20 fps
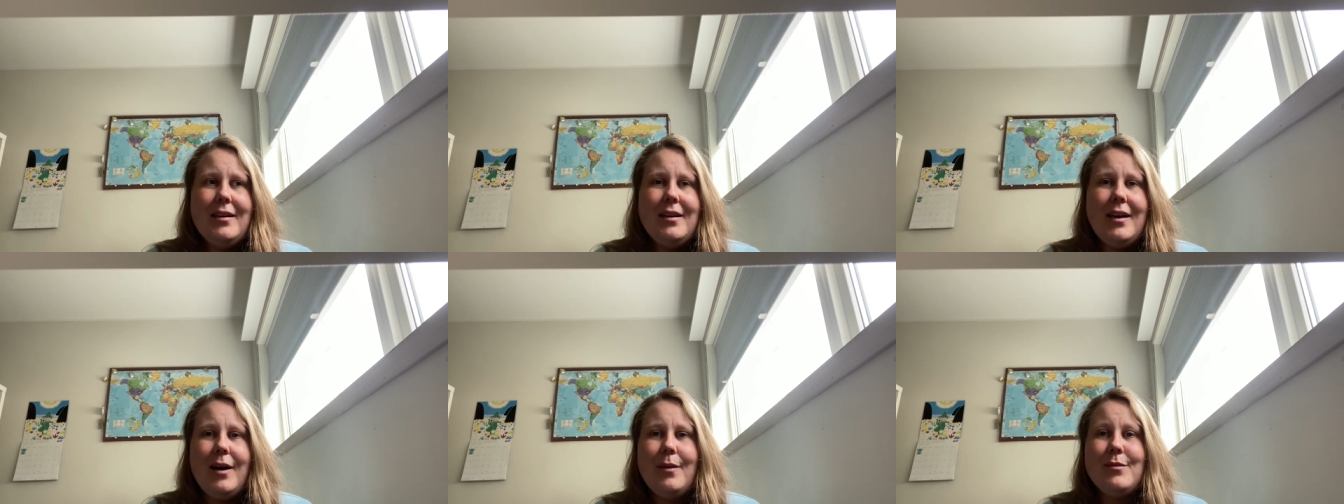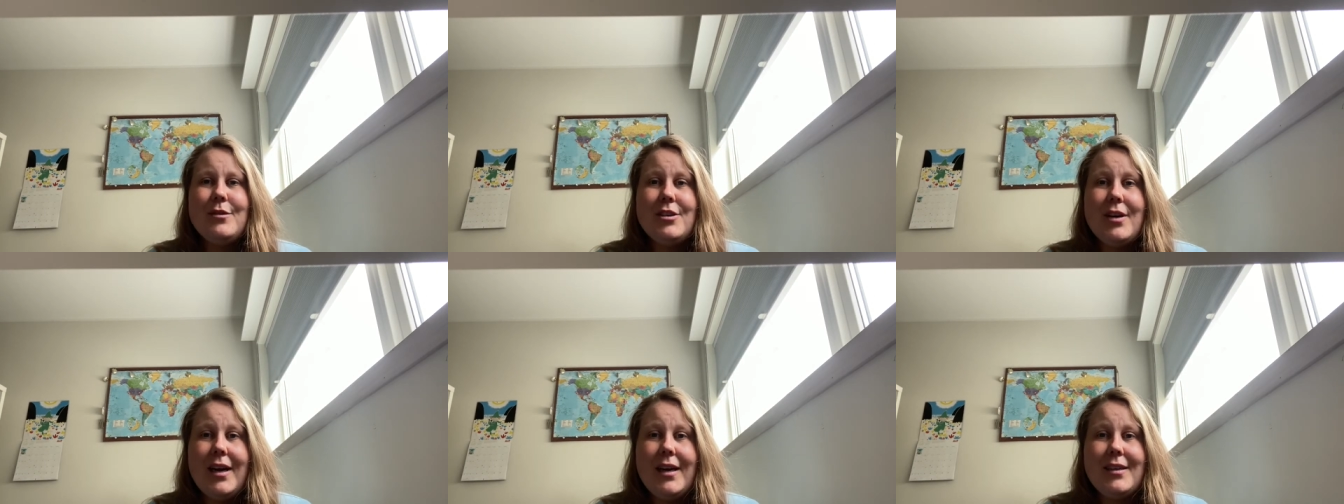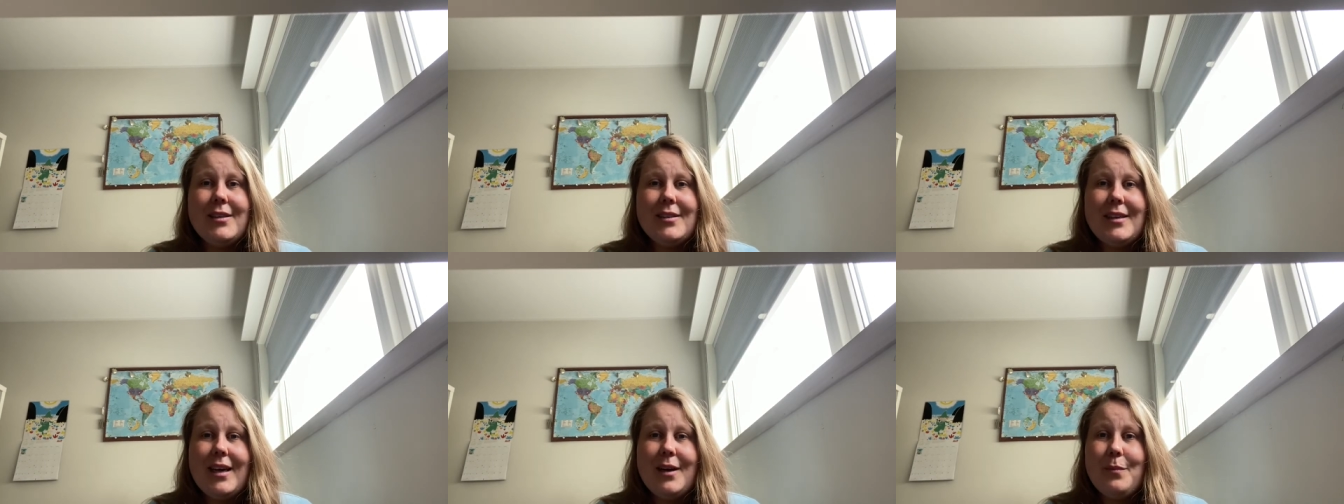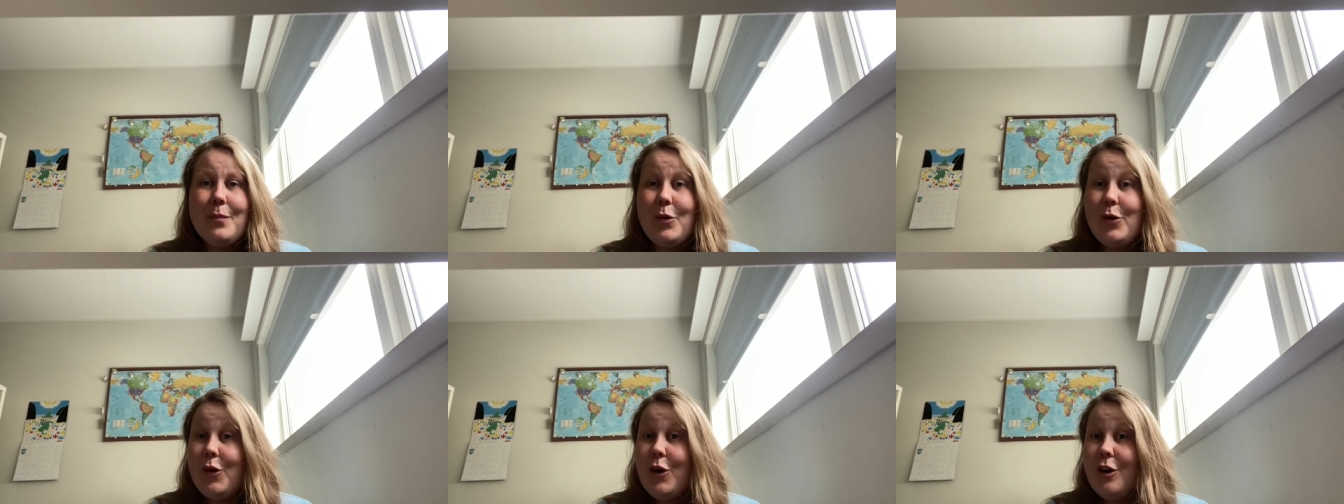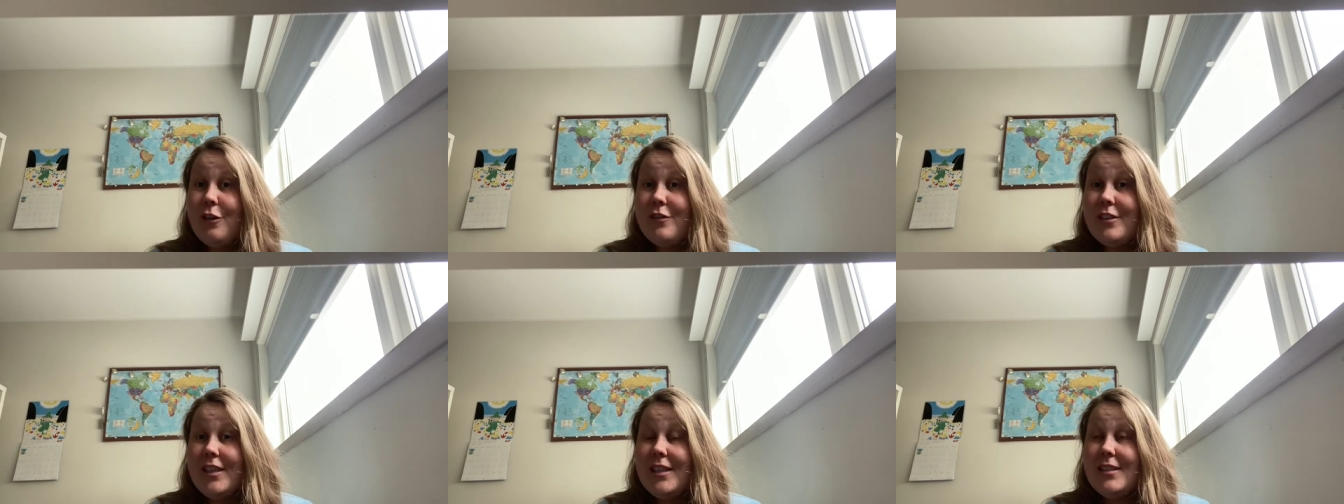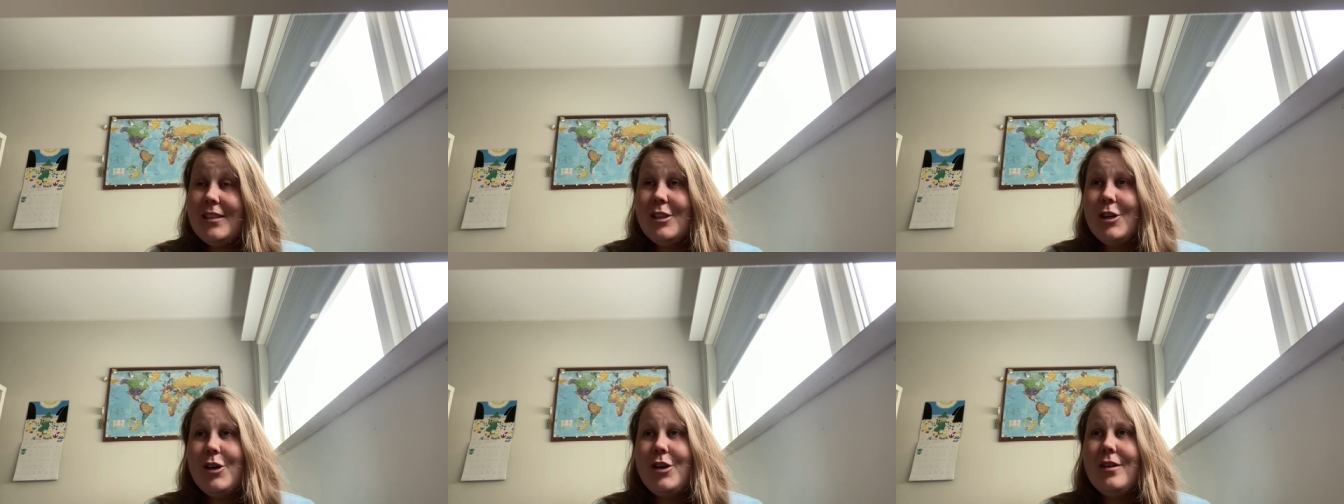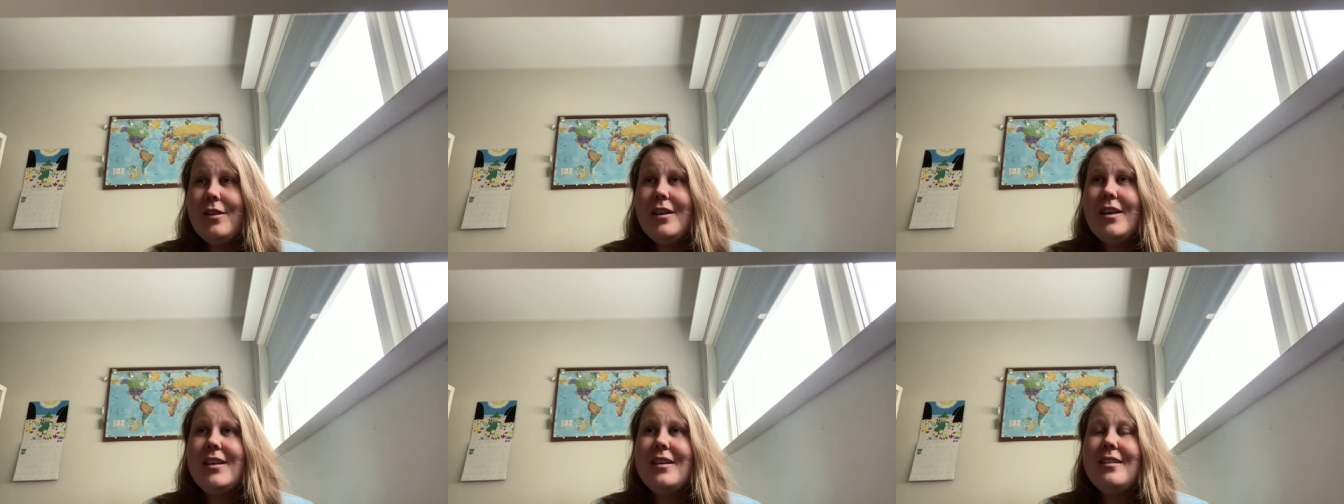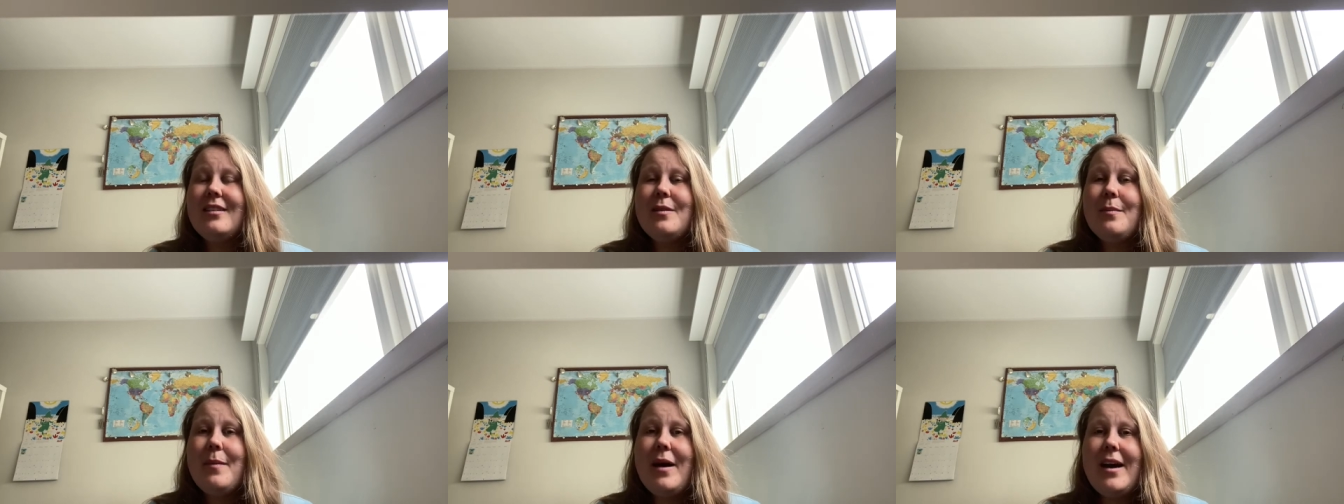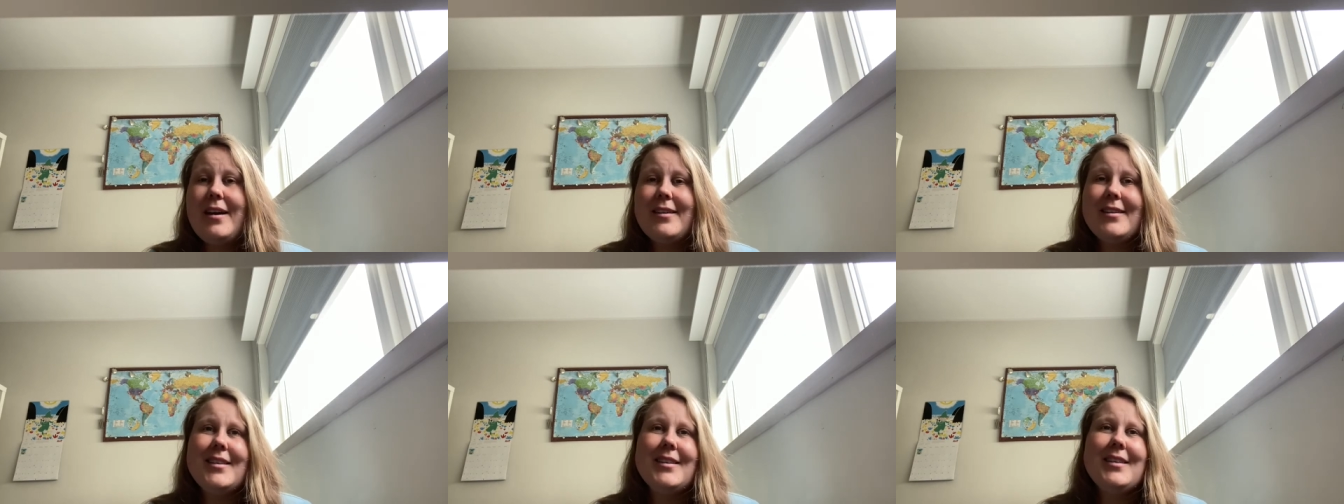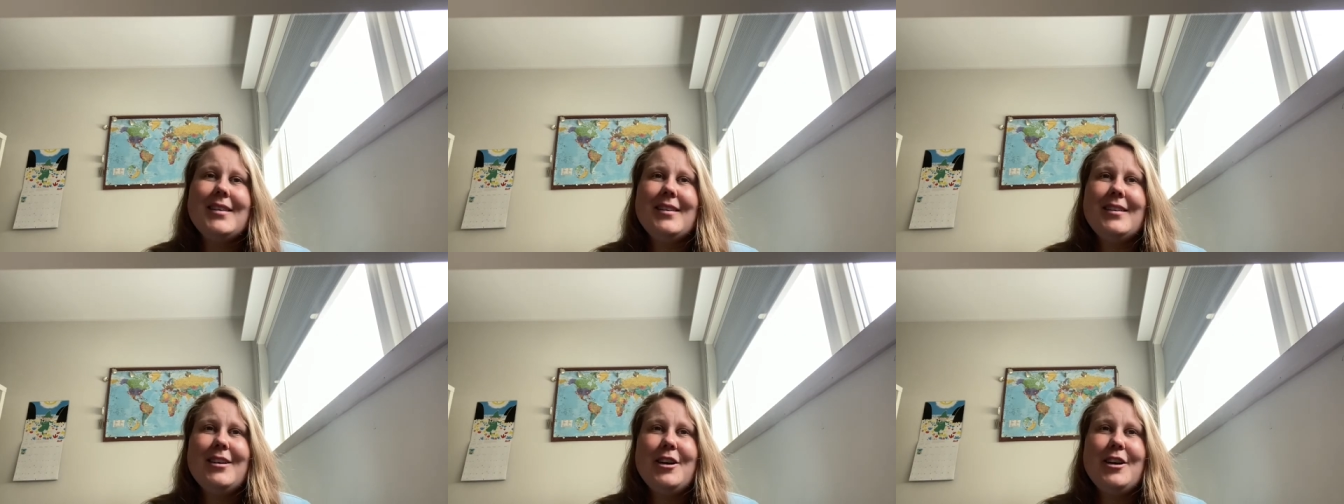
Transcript: I'm trying to get more confident on the matter